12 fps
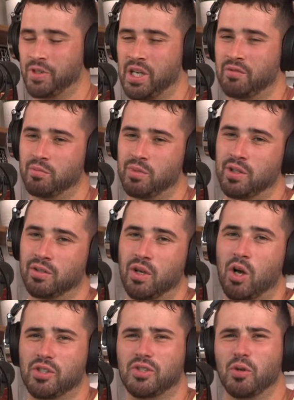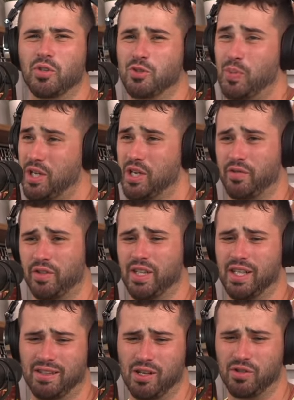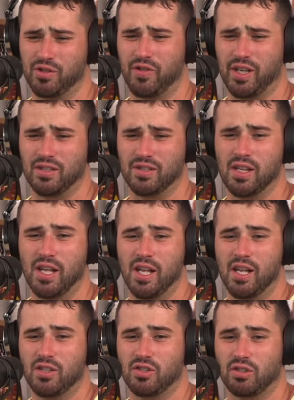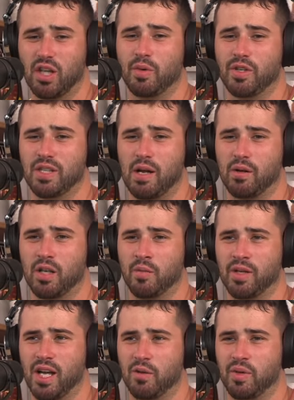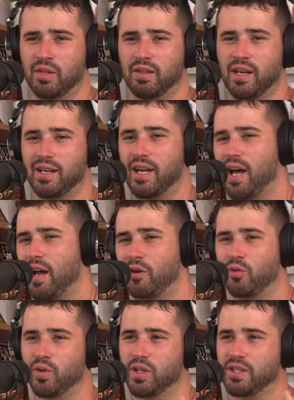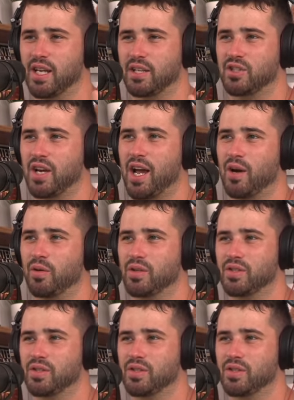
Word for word: Whatever, bro. Also, speaking of cleaning, like all these fucking celebrities now are coming out being like, "Yeah, I don't really take yeah, showers."